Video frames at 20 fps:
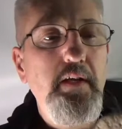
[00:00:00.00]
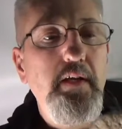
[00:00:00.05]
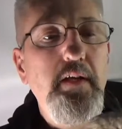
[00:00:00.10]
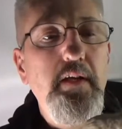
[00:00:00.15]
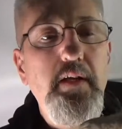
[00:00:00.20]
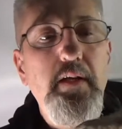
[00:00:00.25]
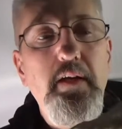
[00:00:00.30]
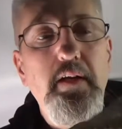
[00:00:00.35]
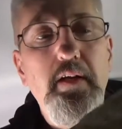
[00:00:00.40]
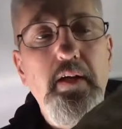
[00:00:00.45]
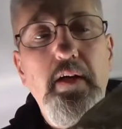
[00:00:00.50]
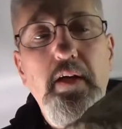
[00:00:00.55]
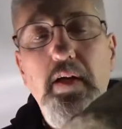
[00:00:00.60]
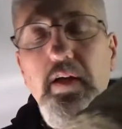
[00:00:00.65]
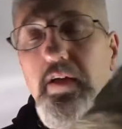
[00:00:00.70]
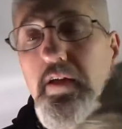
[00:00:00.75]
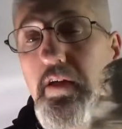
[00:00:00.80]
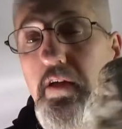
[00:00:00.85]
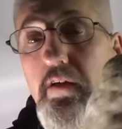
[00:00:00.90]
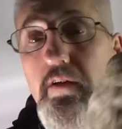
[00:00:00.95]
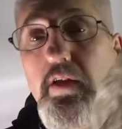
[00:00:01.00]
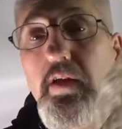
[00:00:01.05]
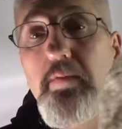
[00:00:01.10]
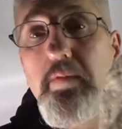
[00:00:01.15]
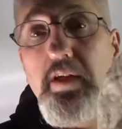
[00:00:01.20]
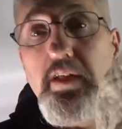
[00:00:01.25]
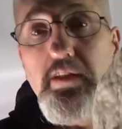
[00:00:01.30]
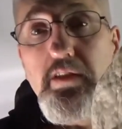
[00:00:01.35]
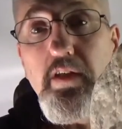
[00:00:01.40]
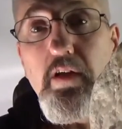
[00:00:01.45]
And, you know, that may
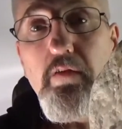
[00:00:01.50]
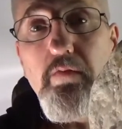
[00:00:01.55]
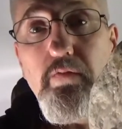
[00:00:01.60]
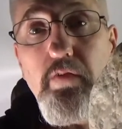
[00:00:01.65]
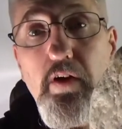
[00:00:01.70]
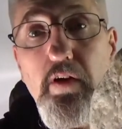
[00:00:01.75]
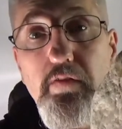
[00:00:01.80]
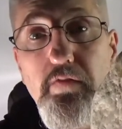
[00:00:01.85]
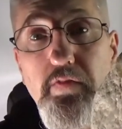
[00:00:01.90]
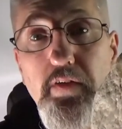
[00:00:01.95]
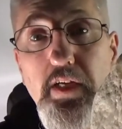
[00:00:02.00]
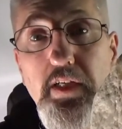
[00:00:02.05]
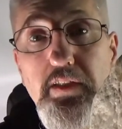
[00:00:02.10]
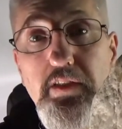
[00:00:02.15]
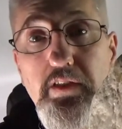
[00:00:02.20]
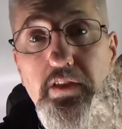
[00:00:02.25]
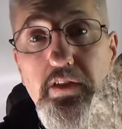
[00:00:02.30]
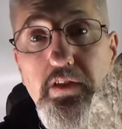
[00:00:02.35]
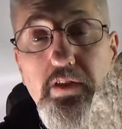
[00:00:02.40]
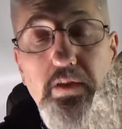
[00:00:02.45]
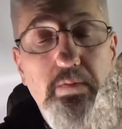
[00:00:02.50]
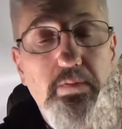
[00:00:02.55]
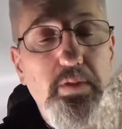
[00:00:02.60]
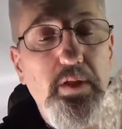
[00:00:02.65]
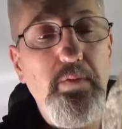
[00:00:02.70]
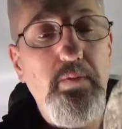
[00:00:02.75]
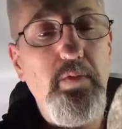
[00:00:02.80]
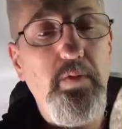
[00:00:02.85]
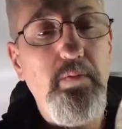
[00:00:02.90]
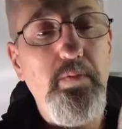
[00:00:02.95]
sound far-fetched to some
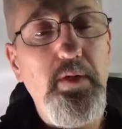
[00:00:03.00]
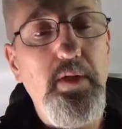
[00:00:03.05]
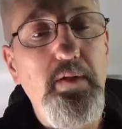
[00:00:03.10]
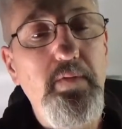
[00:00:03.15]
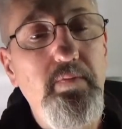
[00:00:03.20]
people, but